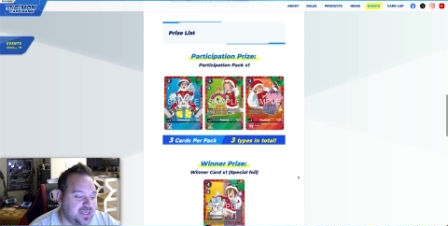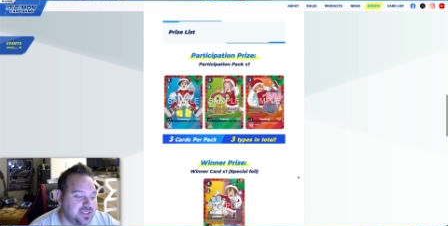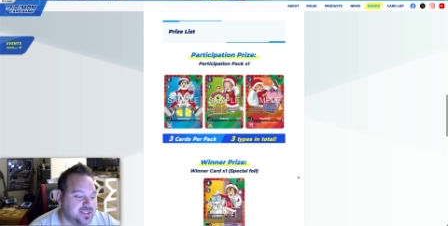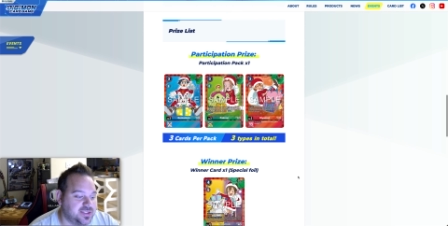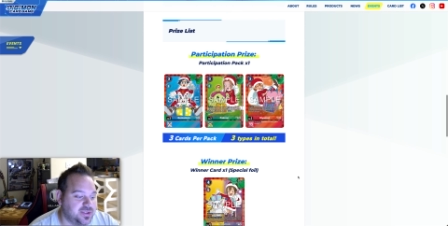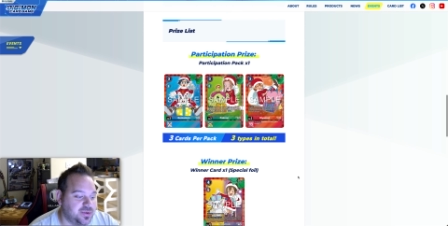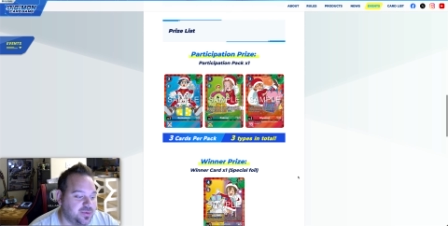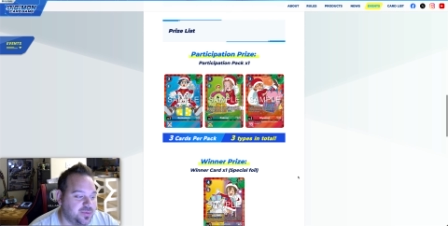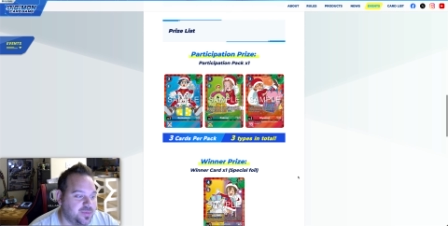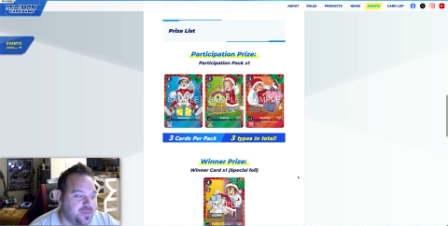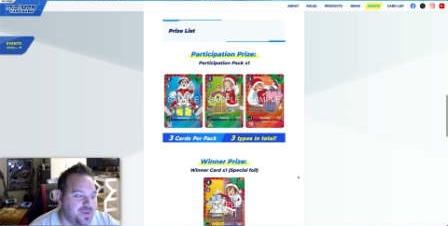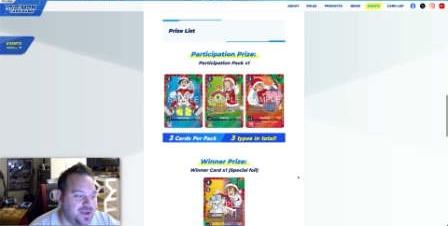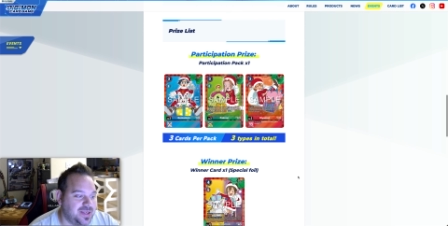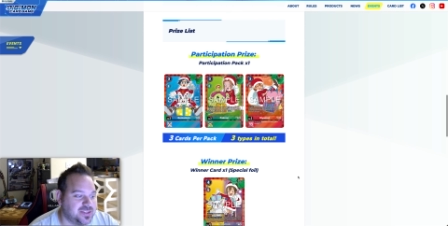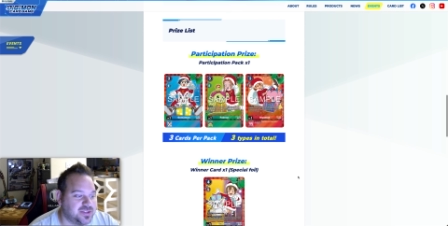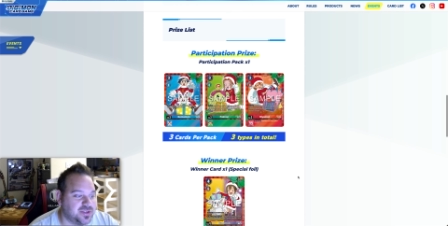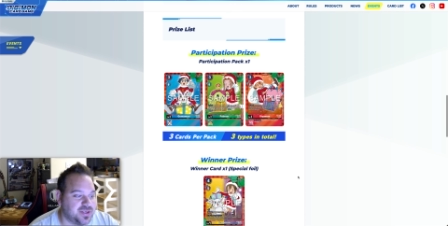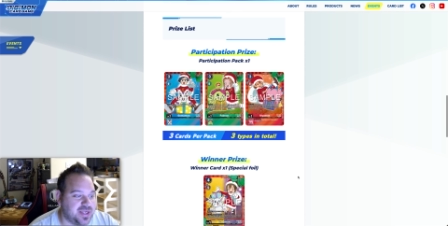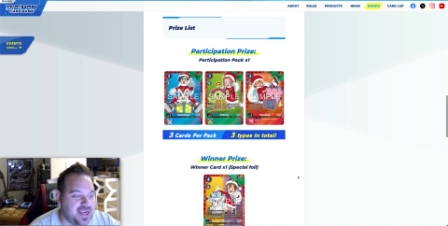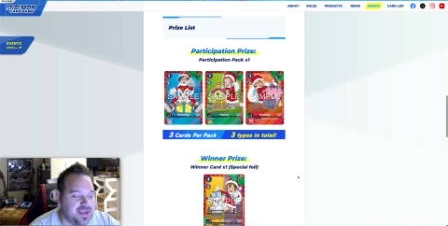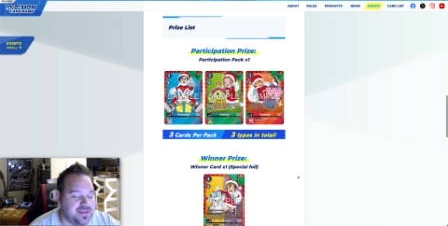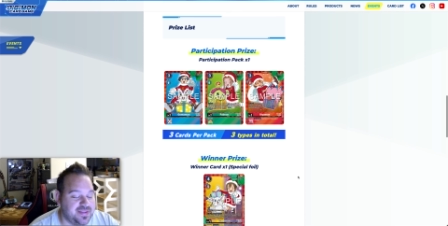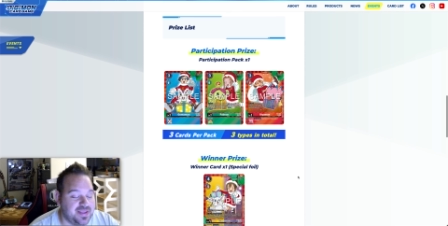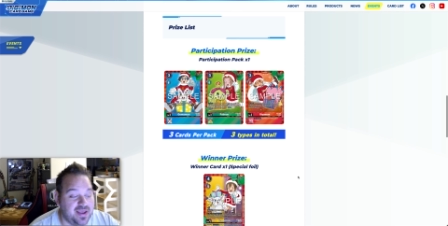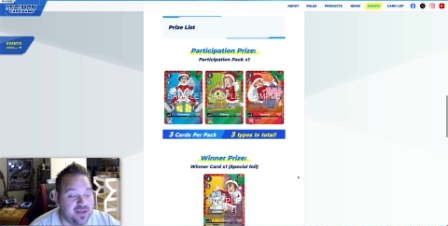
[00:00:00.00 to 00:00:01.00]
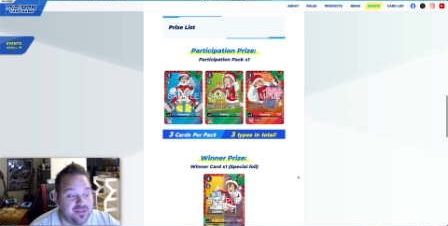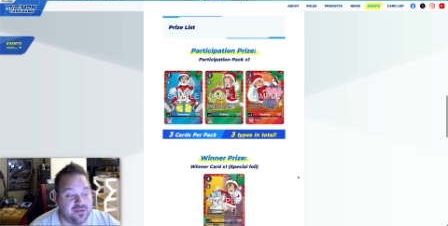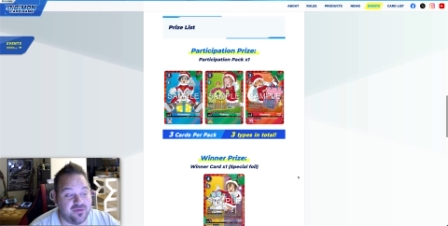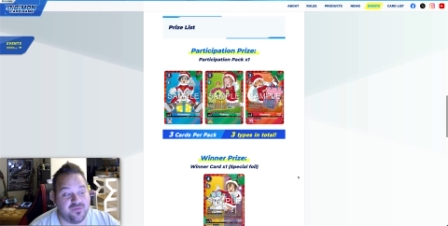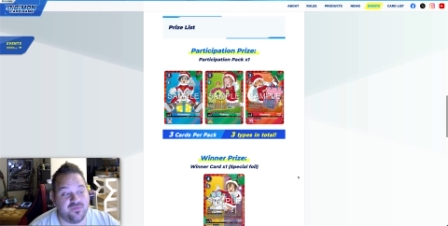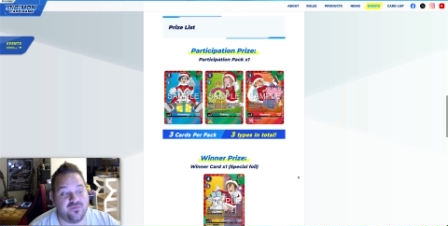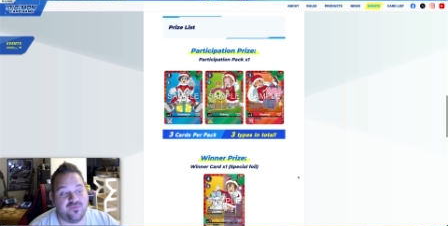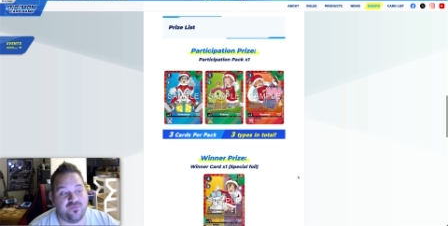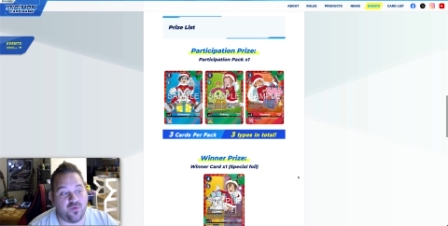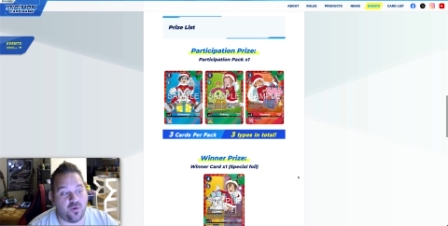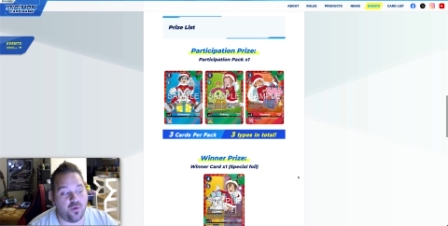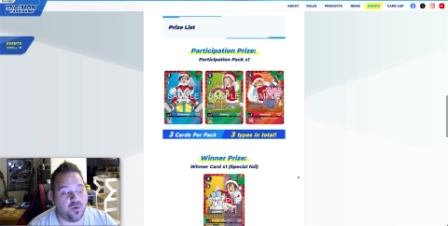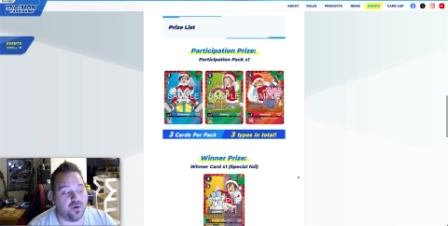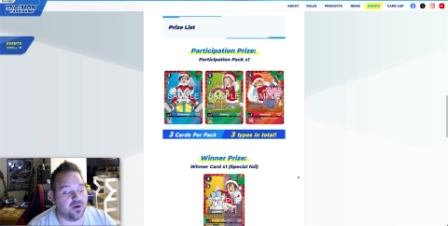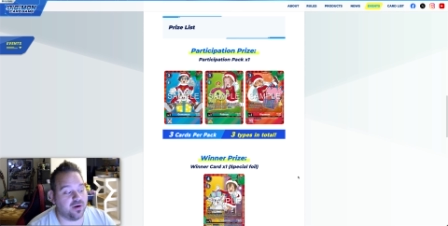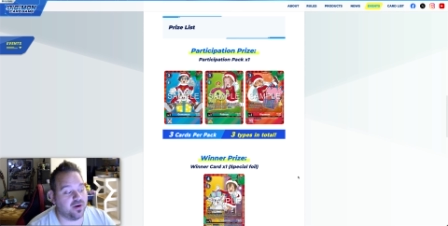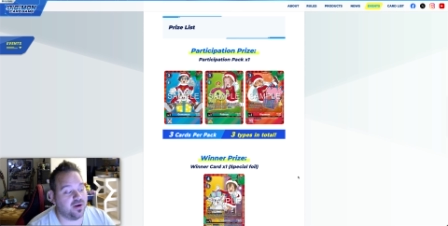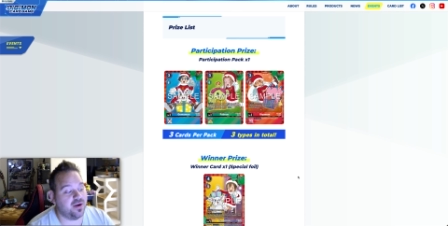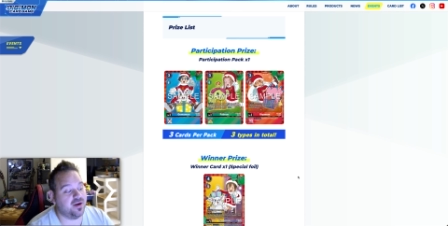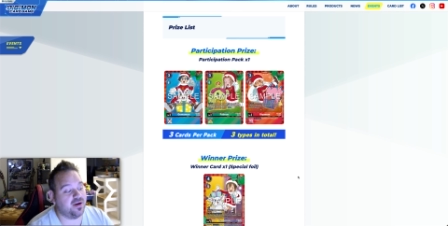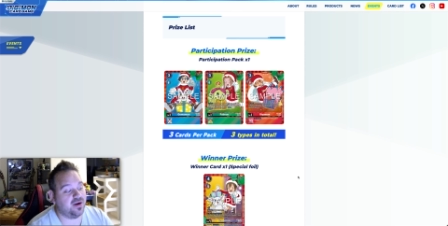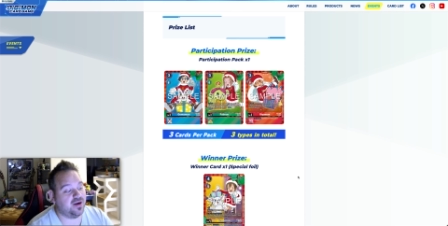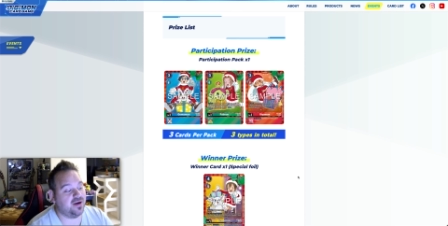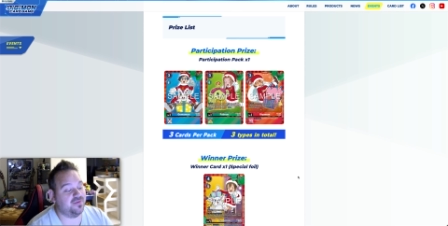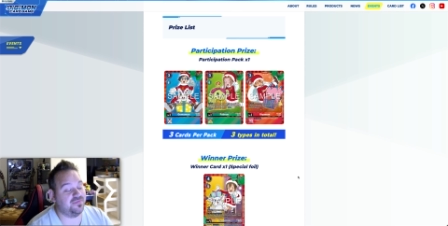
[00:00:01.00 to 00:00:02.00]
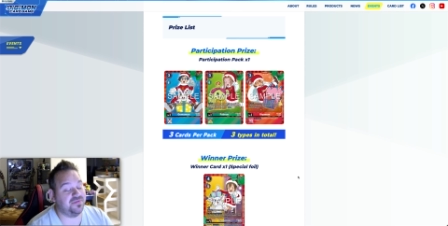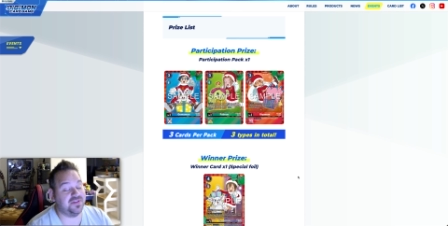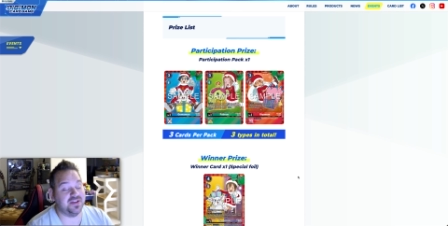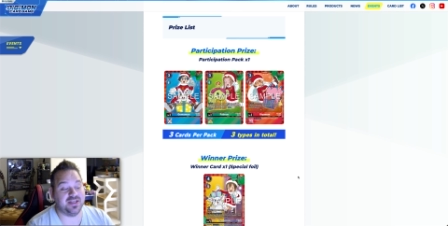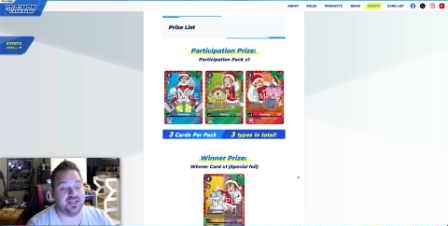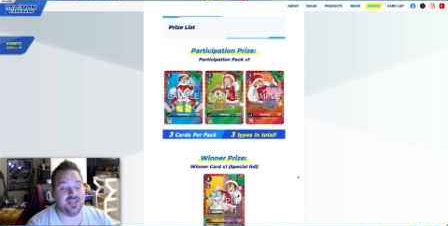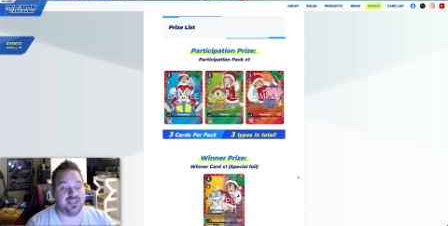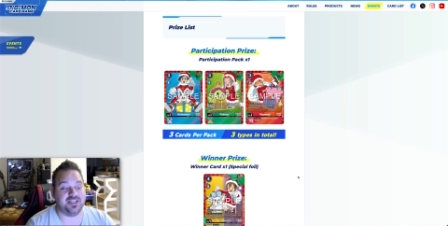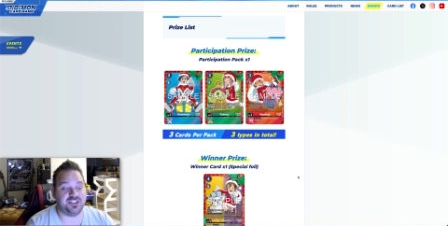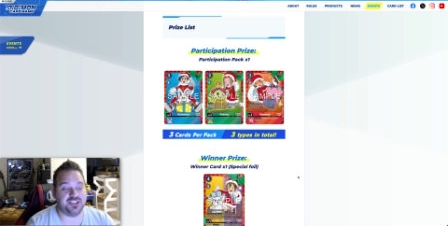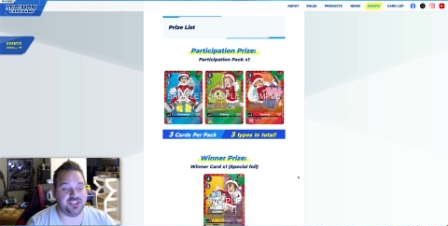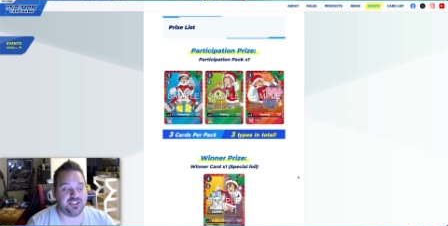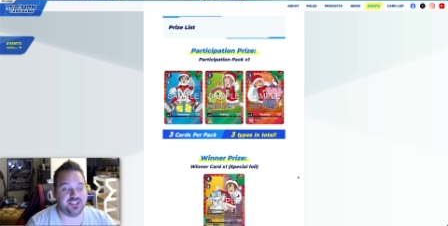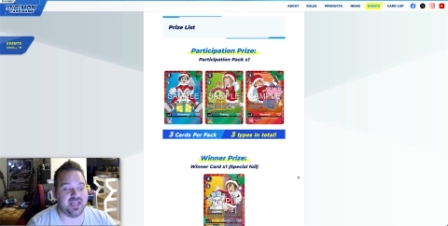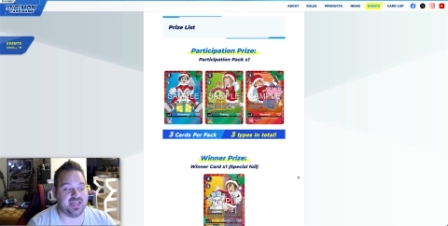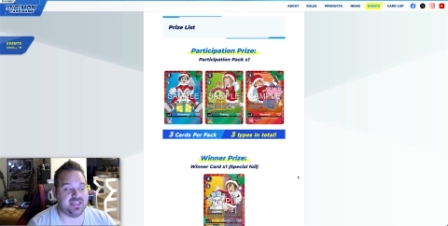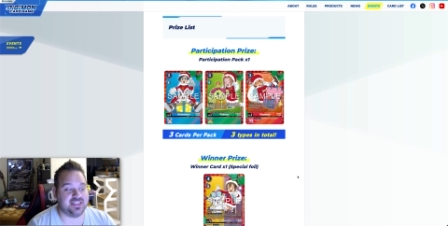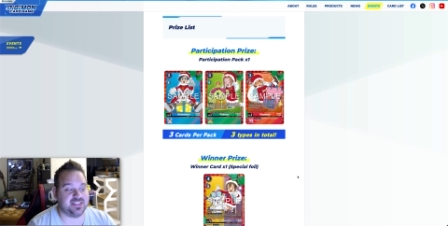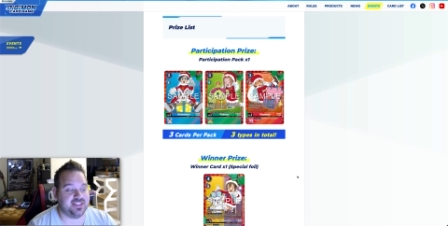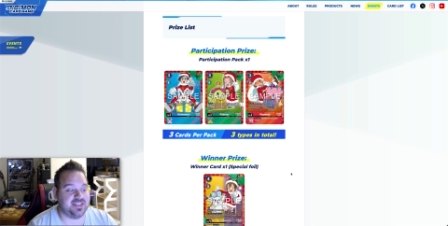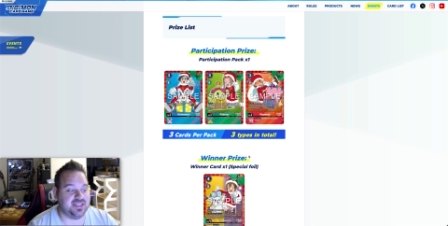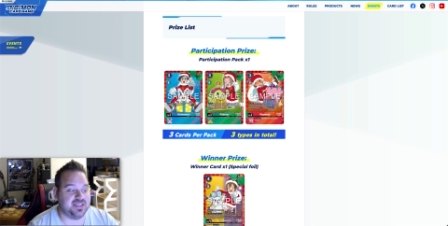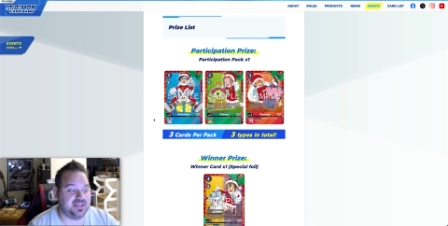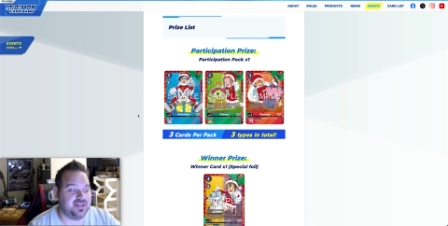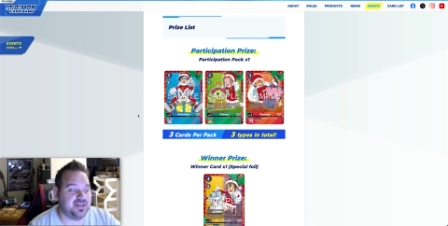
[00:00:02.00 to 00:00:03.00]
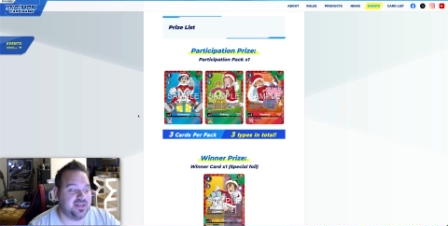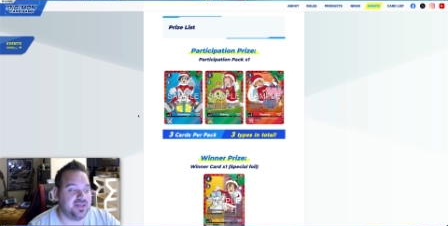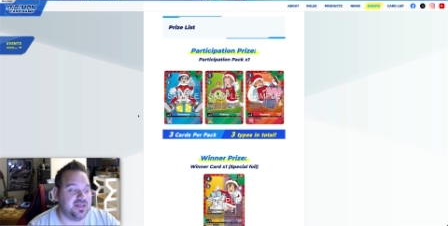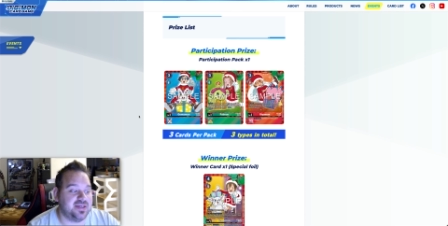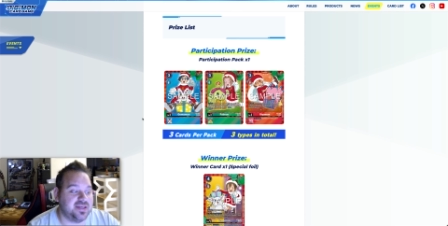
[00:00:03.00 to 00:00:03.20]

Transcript: So we're basically getting the other four of the Digidestin.